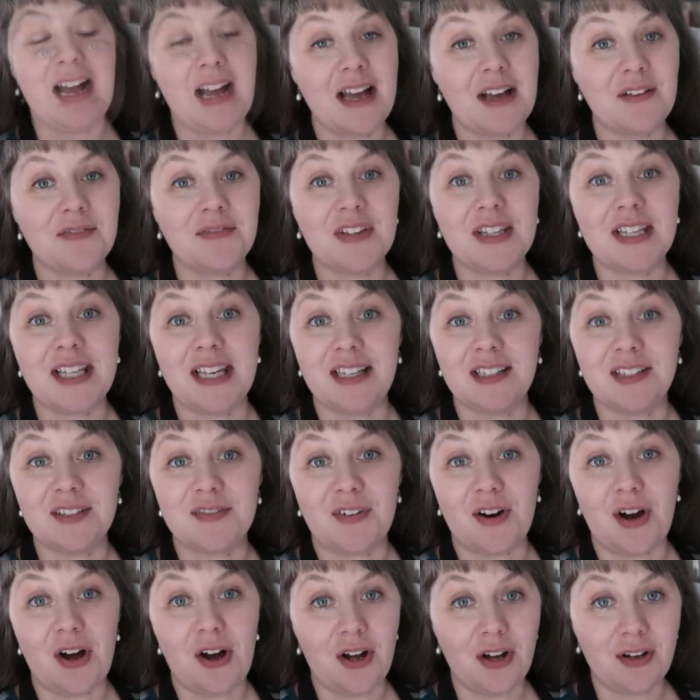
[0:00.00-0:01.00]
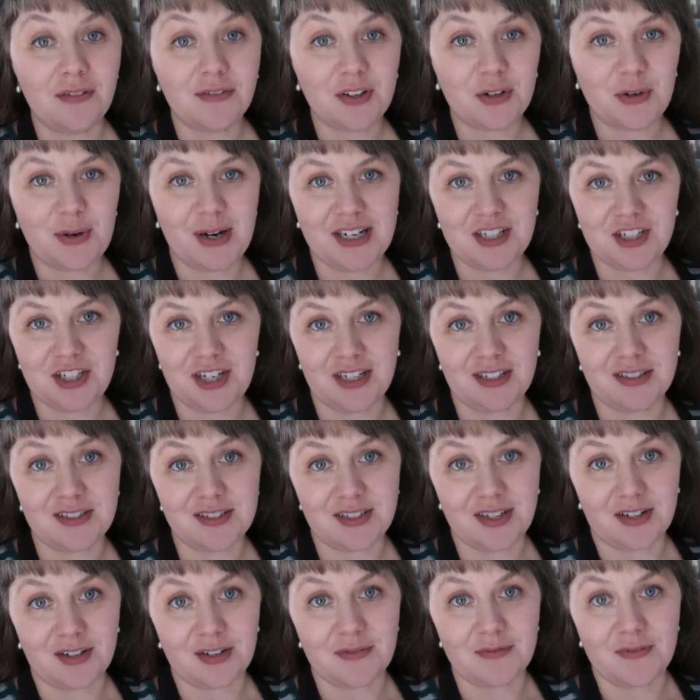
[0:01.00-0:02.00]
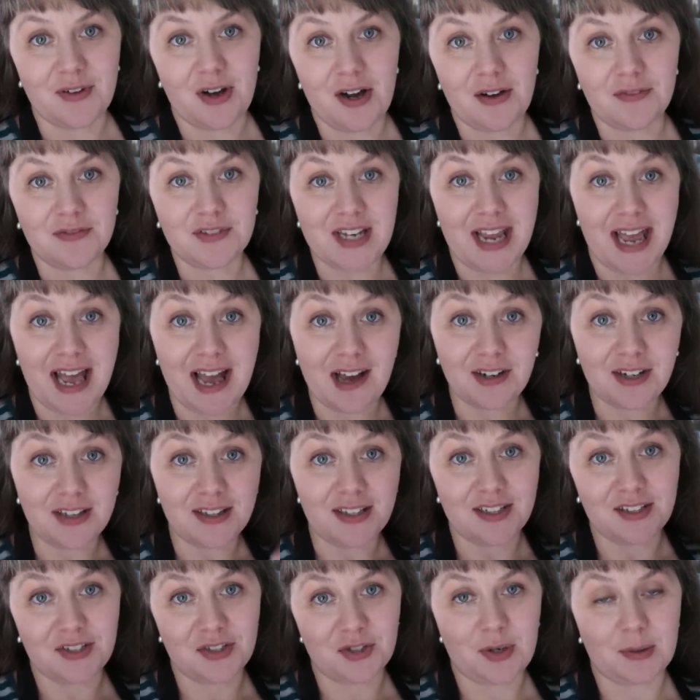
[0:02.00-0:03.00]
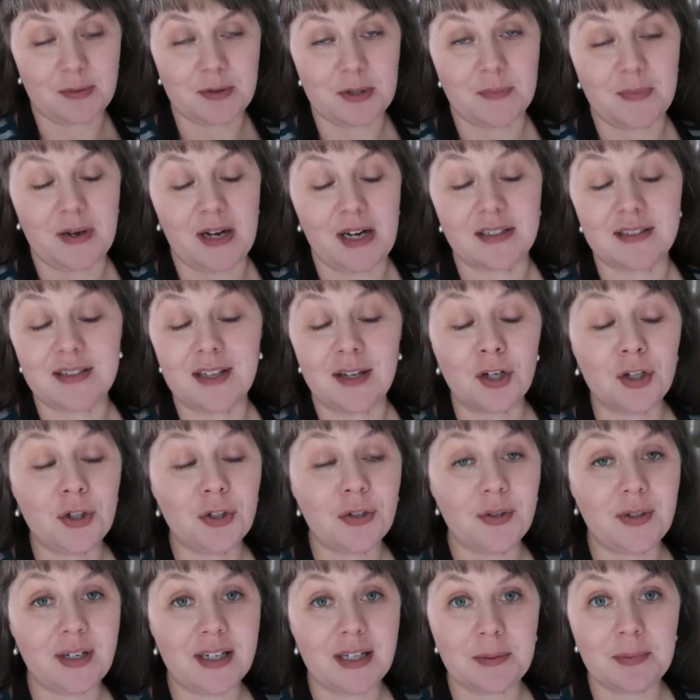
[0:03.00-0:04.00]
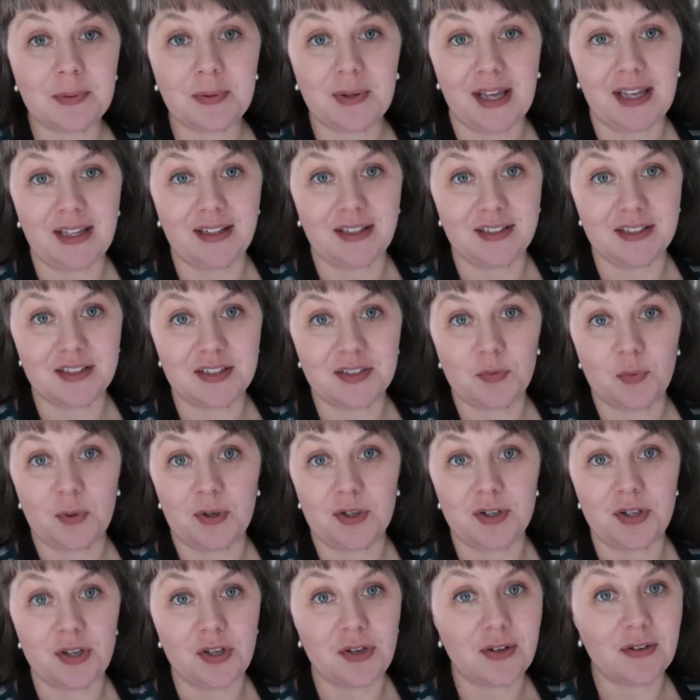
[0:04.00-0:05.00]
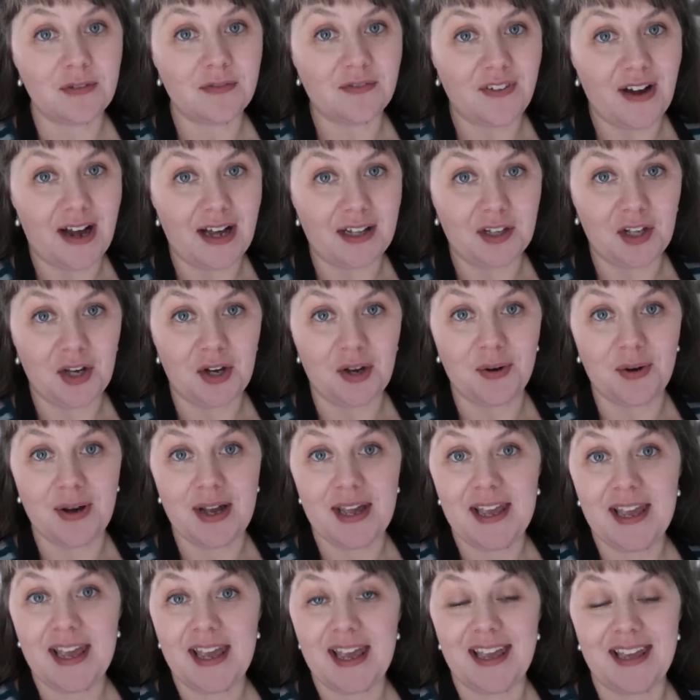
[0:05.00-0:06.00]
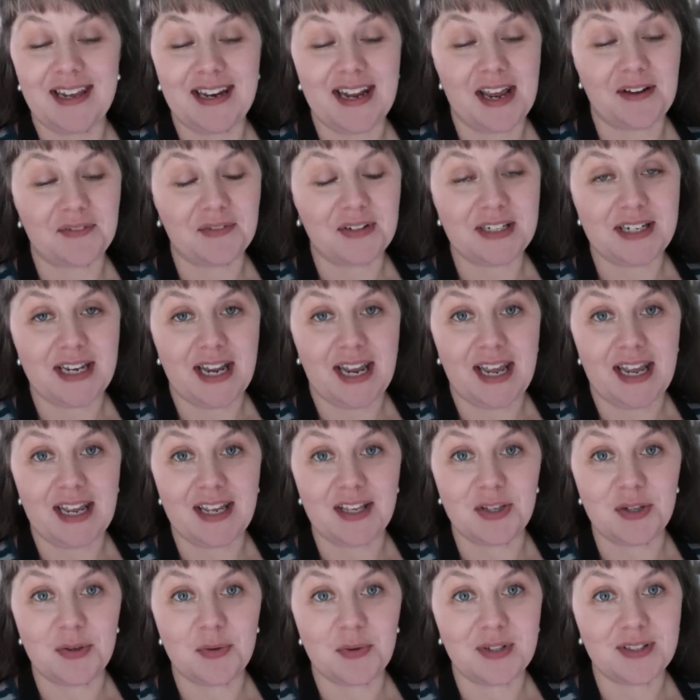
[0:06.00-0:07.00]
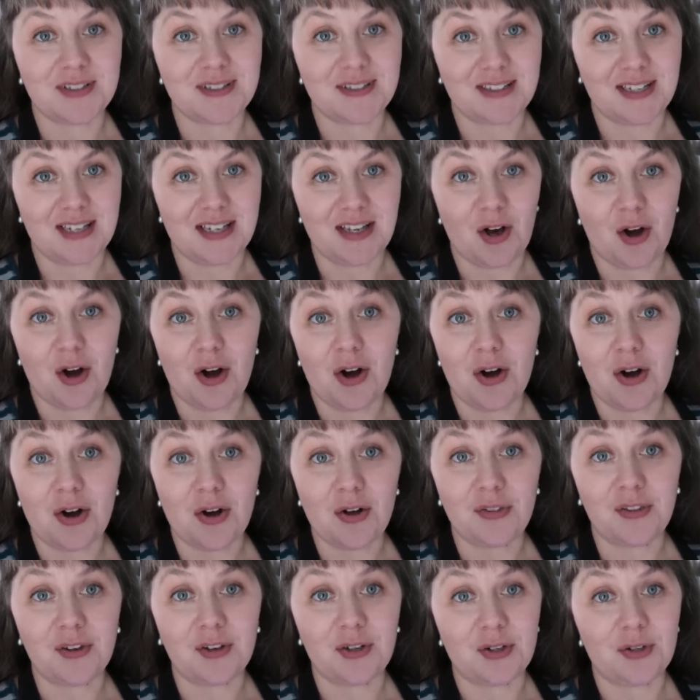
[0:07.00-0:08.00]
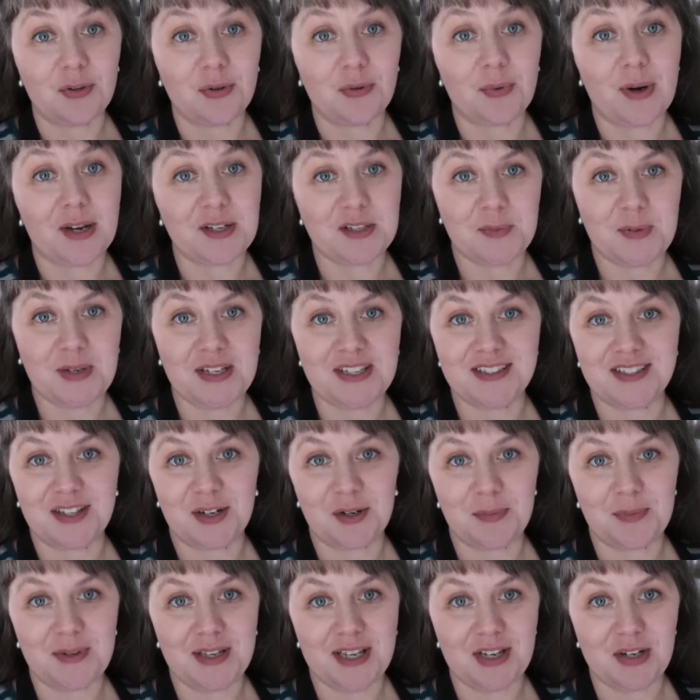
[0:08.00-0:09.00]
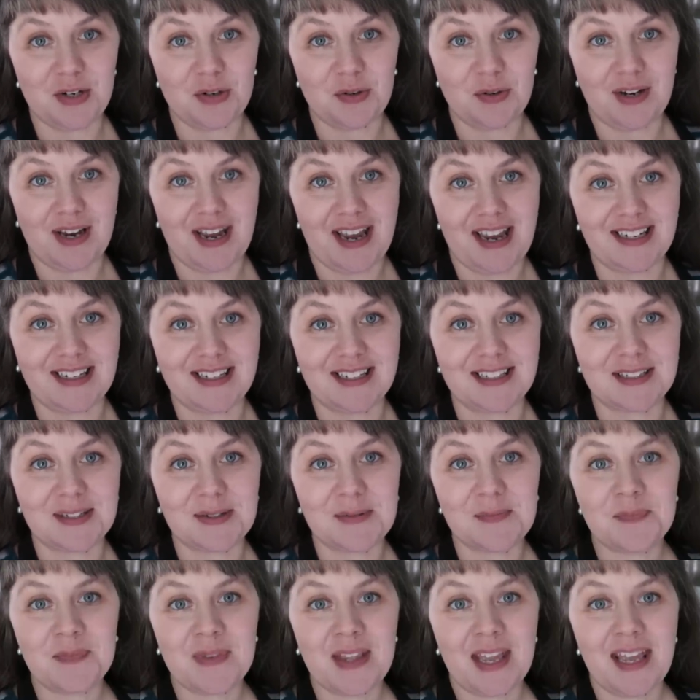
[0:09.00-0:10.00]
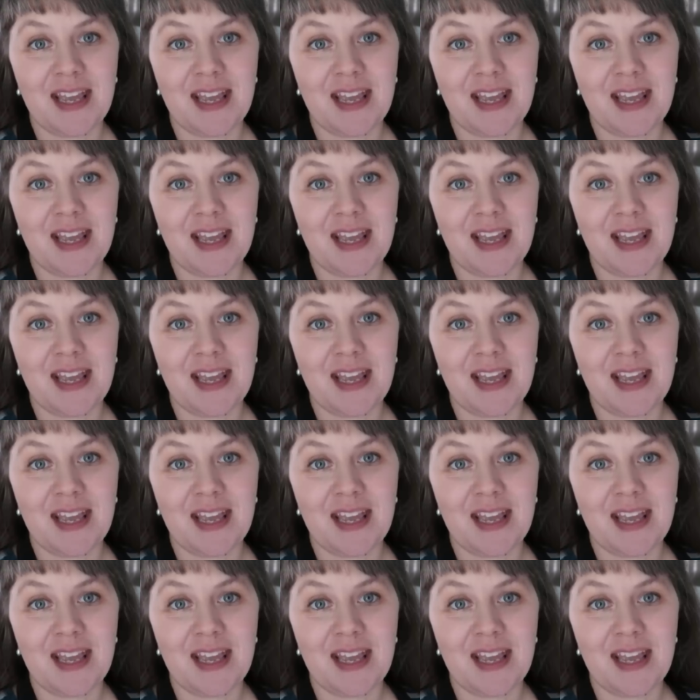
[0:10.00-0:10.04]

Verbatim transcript: I'll have links for all of the great channels that are involved down in the description box, including a playlist where you can follow, and every day you can see all the new recipes that are being created.